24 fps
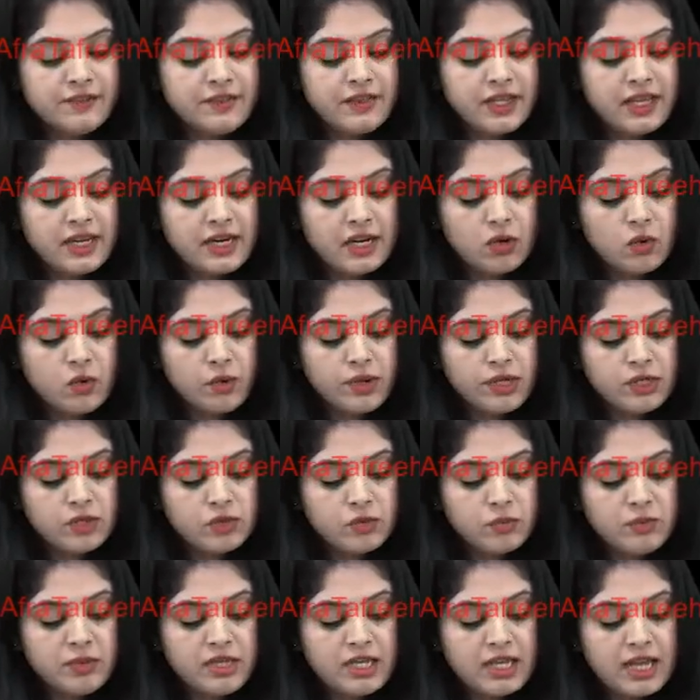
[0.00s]
There are going
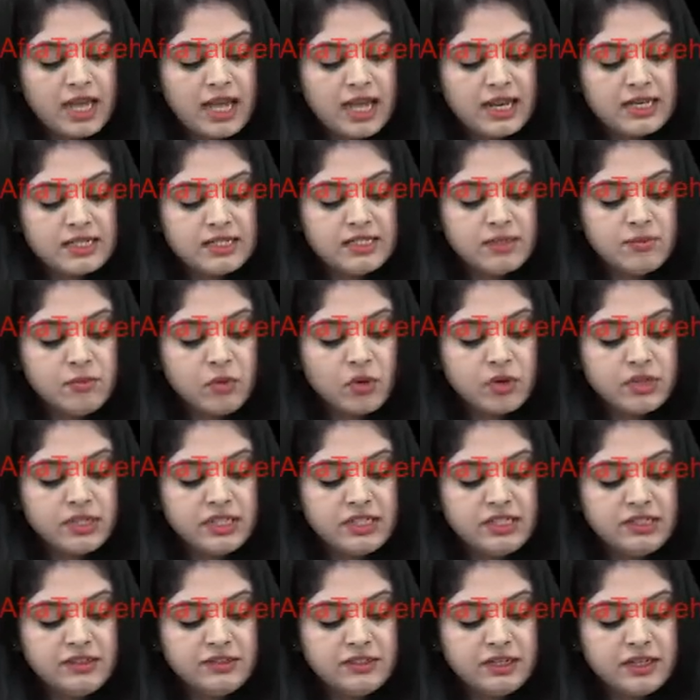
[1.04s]
to be
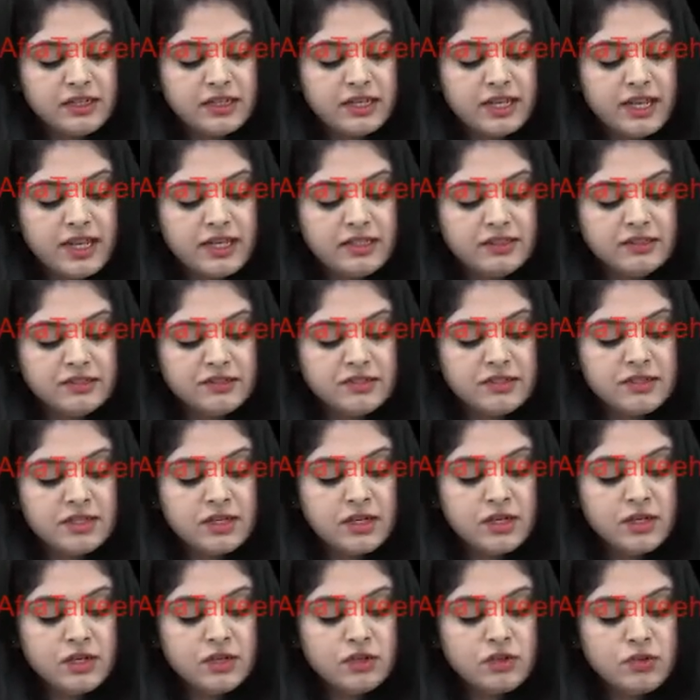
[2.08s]
antibodies against,
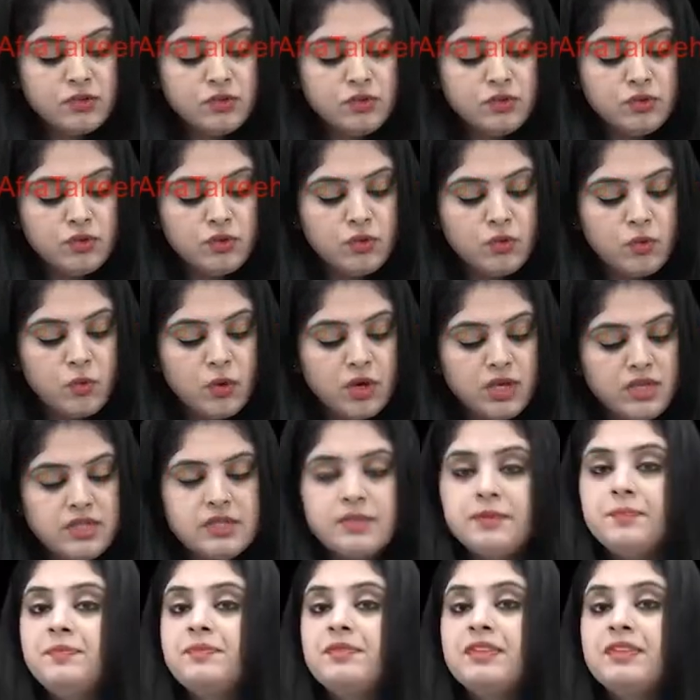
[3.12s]
do you know what?